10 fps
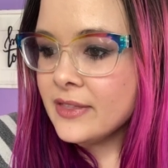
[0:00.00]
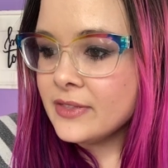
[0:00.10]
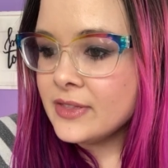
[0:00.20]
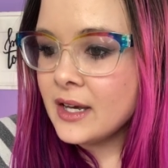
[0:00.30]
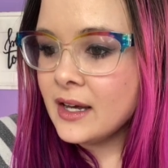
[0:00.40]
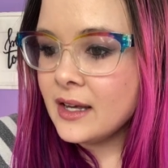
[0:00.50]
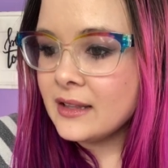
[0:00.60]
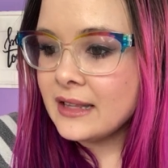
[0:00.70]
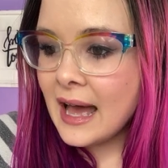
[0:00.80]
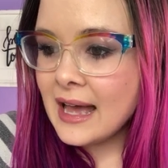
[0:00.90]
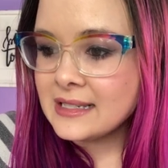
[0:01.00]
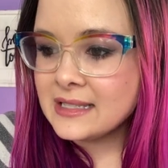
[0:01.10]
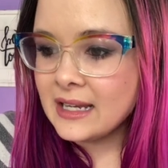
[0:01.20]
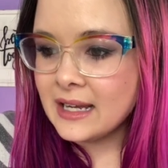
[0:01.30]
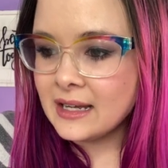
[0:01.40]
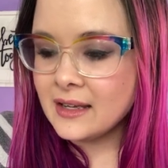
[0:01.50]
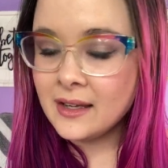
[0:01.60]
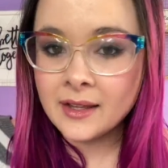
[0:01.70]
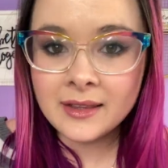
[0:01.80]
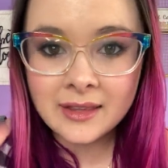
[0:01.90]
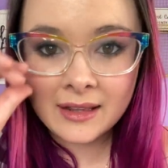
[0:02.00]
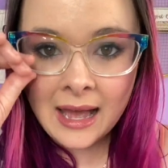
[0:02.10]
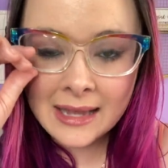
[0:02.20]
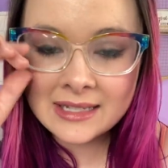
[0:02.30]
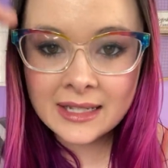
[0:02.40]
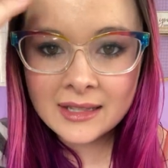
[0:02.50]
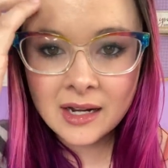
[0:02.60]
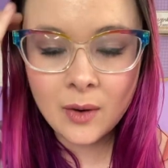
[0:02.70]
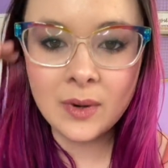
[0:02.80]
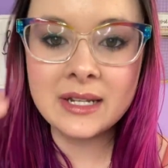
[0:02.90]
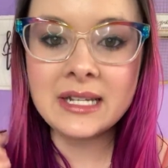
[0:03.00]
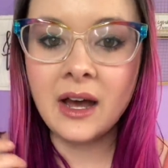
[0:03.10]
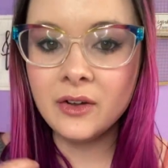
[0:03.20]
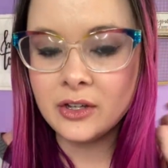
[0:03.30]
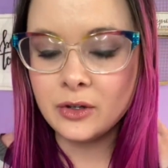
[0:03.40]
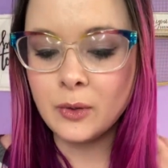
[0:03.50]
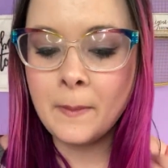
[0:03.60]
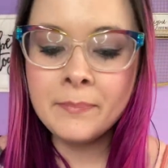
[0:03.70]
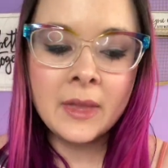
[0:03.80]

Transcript: the last thing that I want to tell you